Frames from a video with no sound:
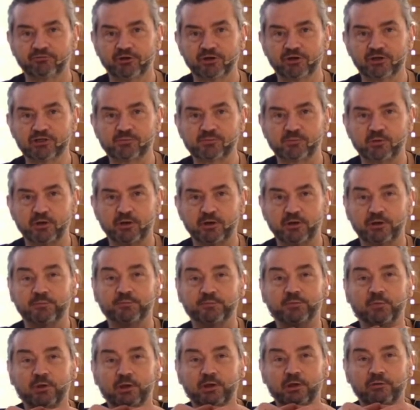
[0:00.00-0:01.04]

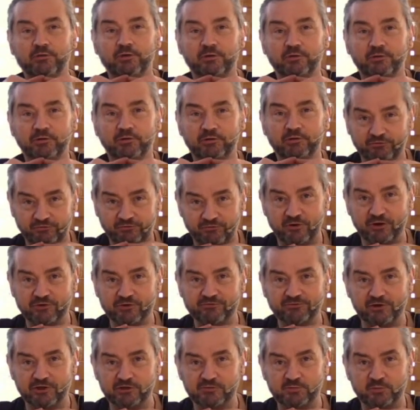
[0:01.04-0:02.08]
vertebra at the, the
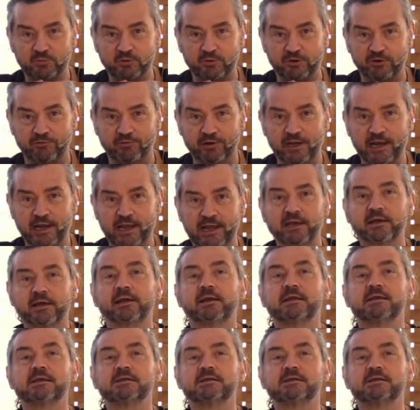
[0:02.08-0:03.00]
first vertebra of the neck,